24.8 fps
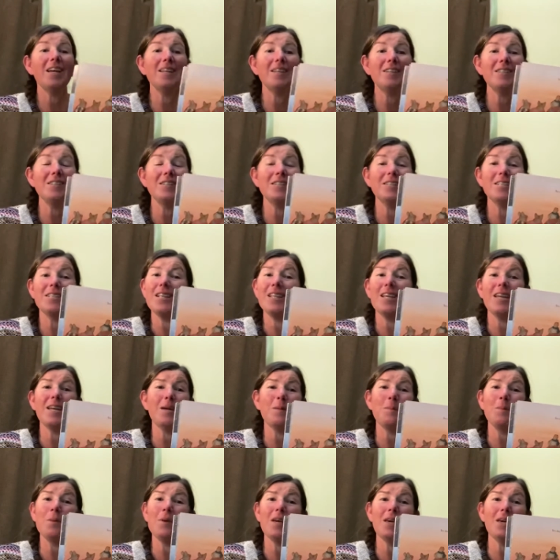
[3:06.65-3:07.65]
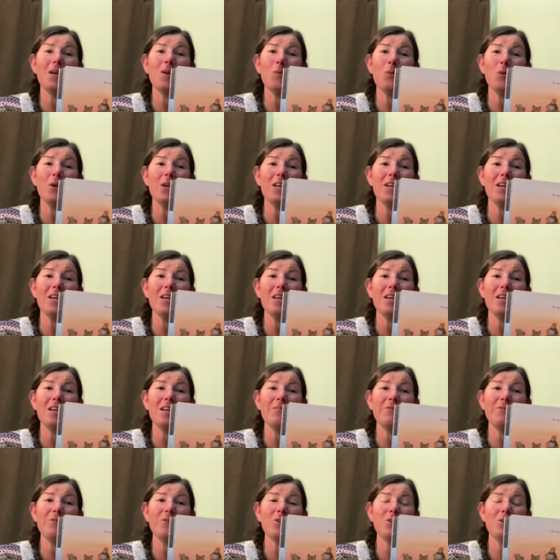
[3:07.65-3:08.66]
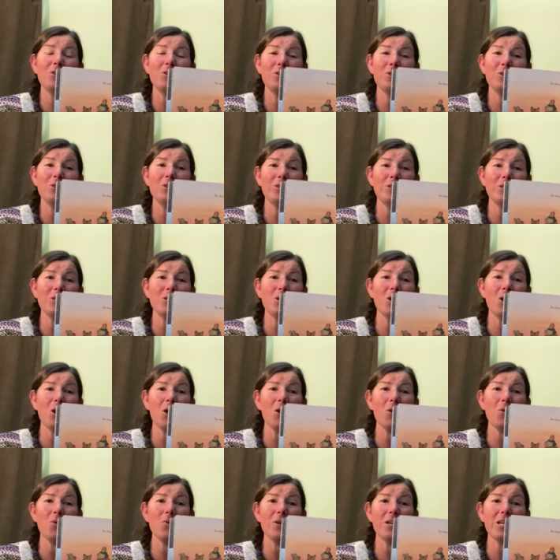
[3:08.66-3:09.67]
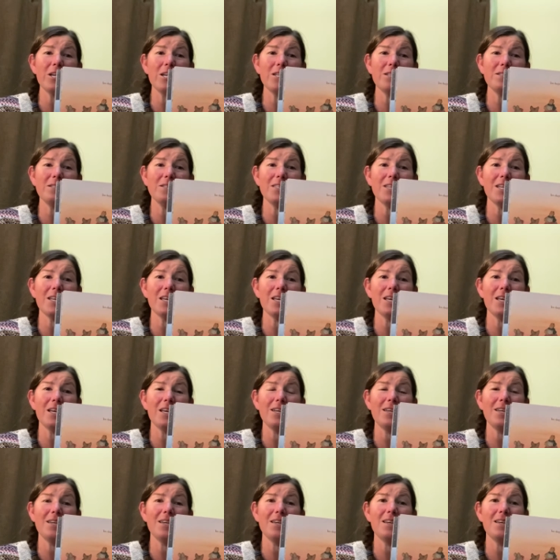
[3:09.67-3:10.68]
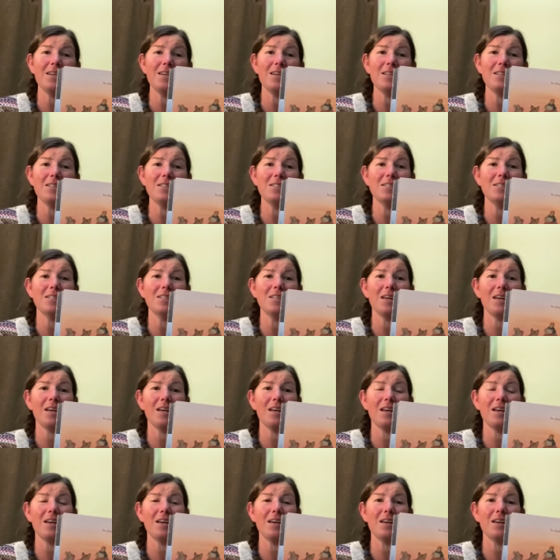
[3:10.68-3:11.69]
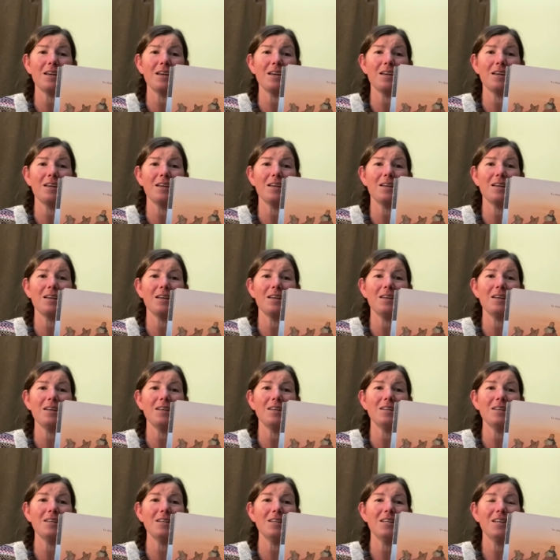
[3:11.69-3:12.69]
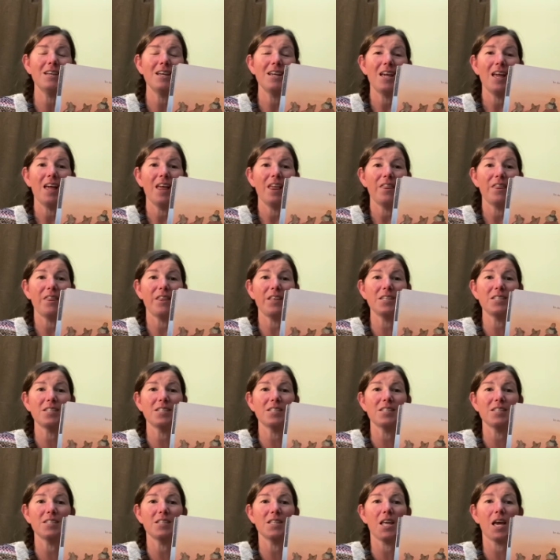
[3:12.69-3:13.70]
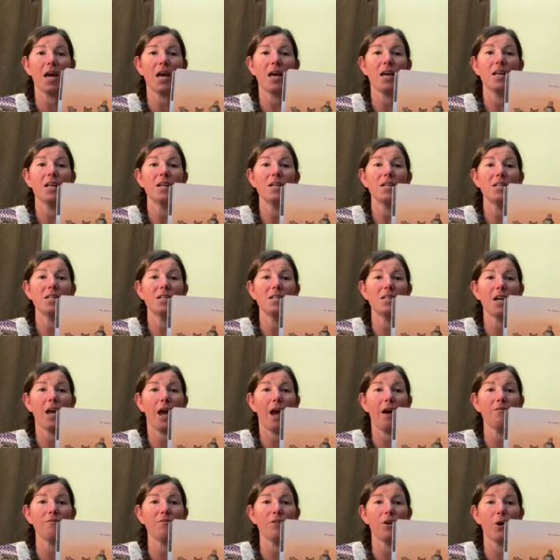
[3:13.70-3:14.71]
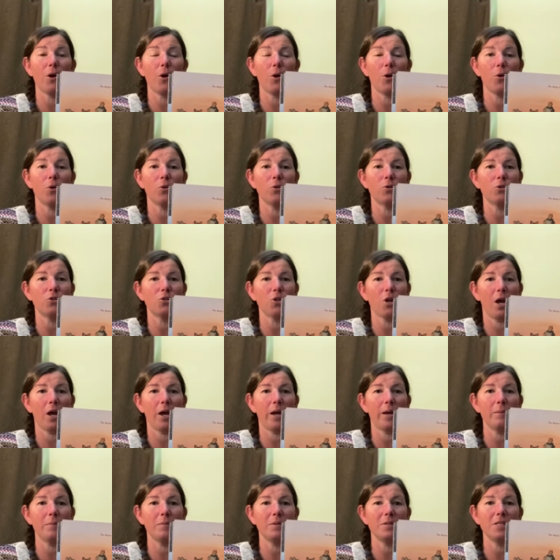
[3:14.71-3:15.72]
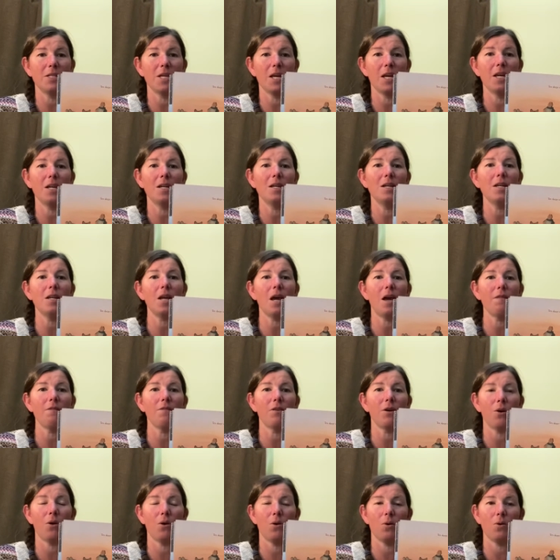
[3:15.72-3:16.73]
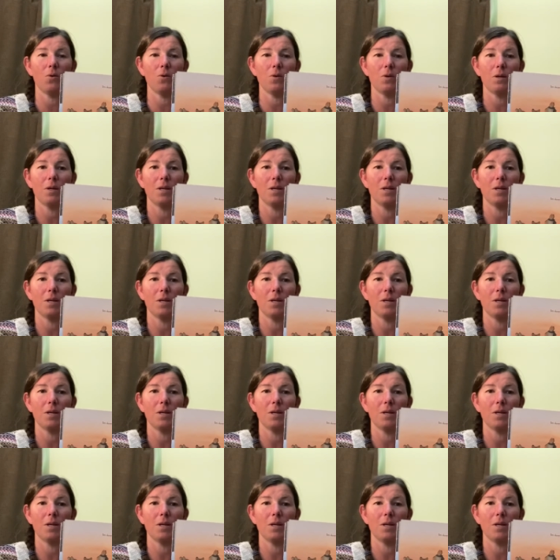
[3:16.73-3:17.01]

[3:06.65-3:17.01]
and sleepy weavers, knowing day is done. This is the Navajo tribe, saying Navajo.